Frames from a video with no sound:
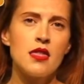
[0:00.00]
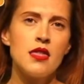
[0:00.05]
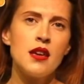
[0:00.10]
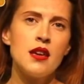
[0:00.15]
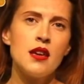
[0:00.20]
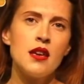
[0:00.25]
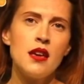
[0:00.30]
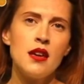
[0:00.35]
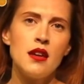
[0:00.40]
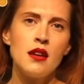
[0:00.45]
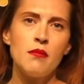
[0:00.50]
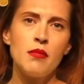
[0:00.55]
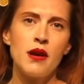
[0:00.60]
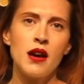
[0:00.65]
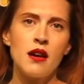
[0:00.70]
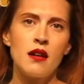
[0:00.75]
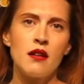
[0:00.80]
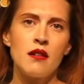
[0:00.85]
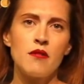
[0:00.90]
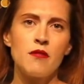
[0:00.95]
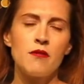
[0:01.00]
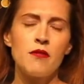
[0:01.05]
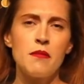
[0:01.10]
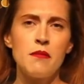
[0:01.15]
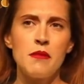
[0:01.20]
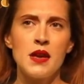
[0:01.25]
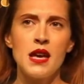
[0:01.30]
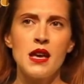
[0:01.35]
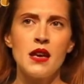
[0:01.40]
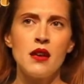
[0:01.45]
thinking about, for
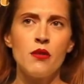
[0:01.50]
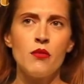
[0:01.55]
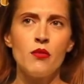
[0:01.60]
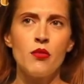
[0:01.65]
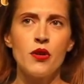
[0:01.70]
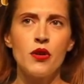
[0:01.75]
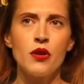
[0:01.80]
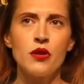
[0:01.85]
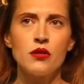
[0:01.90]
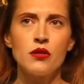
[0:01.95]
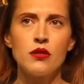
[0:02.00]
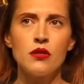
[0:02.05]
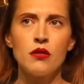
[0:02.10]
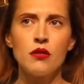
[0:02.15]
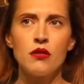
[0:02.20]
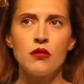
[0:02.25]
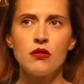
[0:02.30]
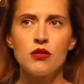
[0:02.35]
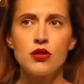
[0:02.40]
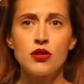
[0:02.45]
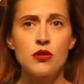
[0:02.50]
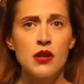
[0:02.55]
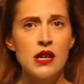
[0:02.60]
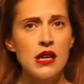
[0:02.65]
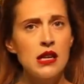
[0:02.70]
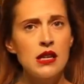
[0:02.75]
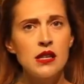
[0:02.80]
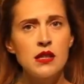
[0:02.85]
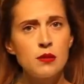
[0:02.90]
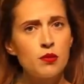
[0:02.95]
me, what
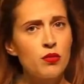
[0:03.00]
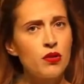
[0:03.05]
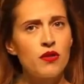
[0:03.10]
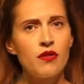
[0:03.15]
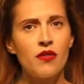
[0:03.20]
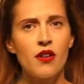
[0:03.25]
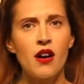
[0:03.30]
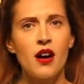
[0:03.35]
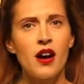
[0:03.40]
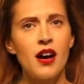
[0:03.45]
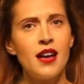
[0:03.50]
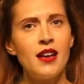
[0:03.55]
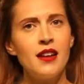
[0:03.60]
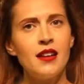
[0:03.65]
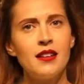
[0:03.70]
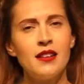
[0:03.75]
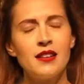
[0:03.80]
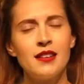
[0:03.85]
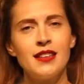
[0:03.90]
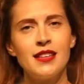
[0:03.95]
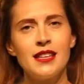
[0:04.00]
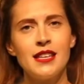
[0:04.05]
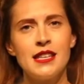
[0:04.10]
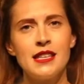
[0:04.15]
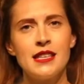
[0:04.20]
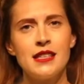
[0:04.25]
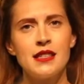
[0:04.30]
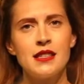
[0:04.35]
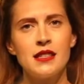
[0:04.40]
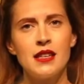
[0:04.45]
trees provide
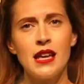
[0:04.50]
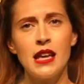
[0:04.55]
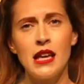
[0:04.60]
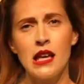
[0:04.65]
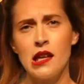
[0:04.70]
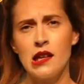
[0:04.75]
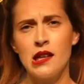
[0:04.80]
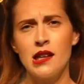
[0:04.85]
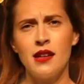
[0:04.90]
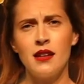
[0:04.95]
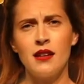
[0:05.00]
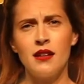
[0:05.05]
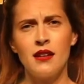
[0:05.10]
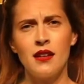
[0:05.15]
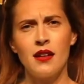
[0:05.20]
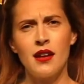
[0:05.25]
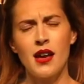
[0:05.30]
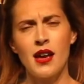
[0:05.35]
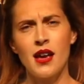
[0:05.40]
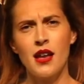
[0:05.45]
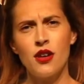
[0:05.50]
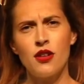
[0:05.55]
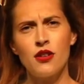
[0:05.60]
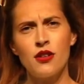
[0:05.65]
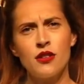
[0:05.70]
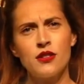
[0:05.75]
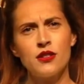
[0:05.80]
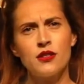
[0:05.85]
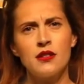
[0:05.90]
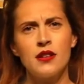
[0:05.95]
is healing and
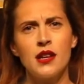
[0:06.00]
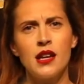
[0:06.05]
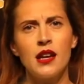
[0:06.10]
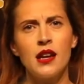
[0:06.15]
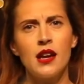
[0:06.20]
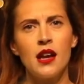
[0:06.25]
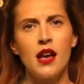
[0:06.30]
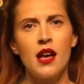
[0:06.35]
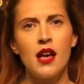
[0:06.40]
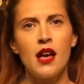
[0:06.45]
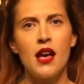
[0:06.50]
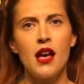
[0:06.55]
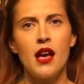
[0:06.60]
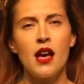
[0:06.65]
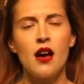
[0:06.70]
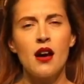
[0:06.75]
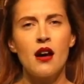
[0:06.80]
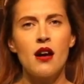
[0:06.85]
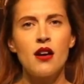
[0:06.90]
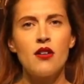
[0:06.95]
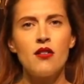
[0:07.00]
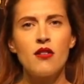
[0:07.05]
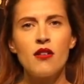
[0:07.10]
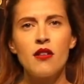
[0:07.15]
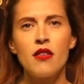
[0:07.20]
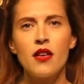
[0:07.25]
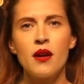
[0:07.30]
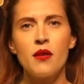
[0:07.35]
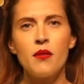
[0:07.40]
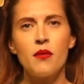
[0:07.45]
nurturing. I
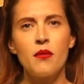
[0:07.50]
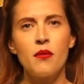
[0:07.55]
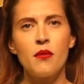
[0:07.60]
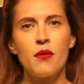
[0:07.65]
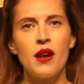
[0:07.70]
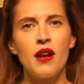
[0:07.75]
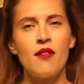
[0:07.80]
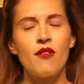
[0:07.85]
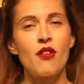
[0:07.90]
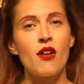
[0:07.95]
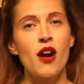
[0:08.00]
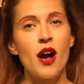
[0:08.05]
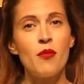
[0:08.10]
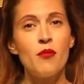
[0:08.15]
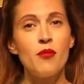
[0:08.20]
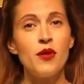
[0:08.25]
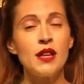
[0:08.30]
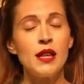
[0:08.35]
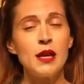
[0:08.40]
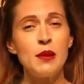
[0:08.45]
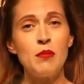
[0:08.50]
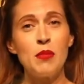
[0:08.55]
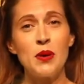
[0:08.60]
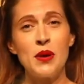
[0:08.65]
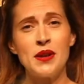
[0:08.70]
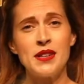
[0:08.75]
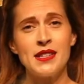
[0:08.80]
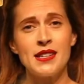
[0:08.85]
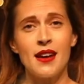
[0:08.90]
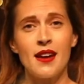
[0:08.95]
know that whenever I'm really
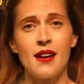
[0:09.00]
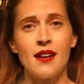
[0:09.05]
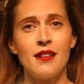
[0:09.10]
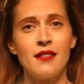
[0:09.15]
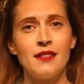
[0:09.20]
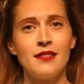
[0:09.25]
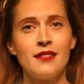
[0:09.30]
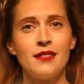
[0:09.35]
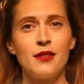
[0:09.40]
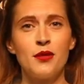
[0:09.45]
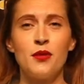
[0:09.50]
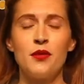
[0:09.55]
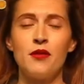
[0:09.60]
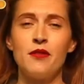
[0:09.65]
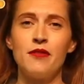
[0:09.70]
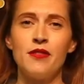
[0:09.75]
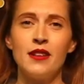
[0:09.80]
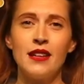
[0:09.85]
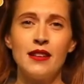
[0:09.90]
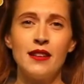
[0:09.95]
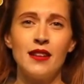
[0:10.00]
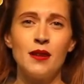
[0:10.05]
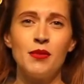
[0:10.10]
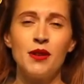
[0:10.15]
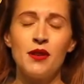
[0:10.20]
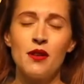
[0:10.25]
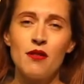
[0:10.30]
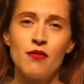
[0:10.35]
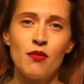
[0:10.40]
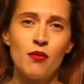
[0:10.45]
burnt out or feeling a
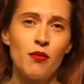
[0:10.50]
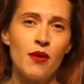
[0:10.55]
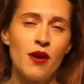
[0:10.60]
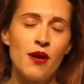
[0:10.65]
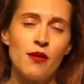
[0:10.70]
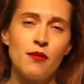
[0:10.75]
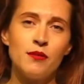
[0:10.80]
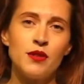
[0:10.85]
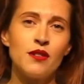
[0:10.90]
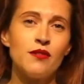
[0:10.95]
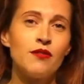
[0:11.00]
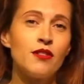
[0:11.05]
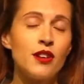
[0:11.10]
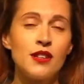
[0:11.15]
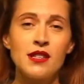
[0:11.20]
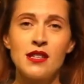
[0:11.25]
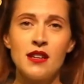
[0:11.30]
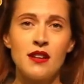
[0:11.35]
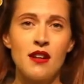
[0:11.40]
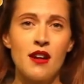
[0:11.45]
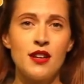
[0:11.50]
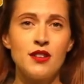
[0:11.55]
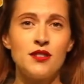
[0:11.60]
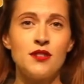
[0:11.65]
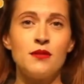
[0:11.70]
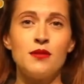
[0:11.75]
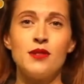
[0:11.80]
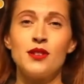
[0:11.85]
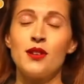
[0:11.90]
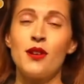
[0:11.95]
bit overwhelmed, the first thing I
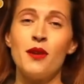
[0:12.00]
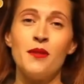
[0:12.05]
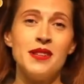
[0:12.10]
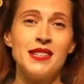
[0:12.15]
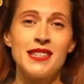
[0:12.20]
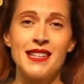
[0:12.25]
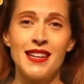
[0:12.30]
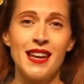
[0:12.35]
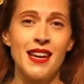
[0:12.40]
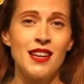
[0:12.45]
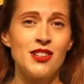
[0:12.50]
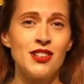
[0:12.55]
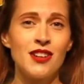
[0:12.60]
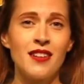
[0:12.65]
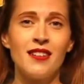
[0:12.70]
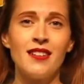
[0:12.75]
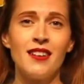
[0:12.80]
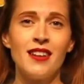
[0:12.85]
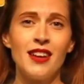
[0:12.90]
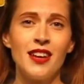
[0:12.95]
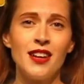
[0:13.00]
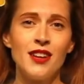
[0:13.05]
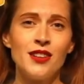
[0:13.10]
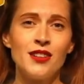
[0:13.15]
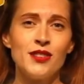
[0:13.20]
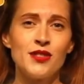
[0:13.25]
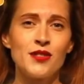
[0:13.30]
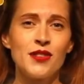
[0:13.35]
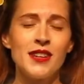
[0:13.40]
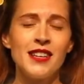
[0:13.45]
do is go into nature.
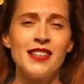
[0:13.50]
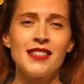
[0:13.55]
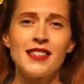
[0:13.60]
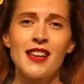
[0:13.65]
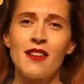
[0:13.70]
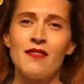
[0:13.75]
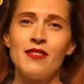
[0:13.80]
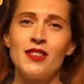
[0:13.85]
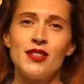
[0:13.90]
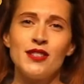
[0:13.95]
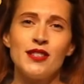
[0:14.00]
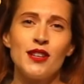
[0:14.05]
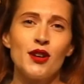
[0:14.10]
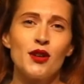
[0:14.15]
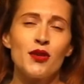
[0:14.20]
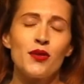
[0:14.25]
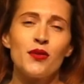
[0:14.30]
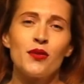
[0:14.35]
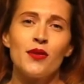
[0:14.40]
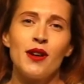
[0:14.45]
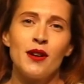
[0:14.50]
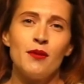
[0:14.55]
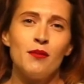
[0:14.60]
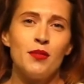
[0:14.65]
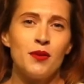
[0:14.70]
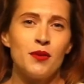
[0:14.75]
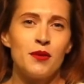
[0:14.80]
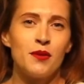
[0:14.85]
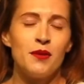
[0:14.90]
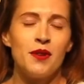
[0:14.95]
Trees have this
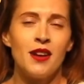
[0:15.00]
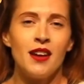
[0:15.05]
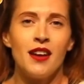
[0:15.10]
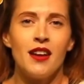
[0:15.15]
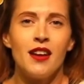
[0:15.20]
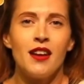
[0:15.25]
incredible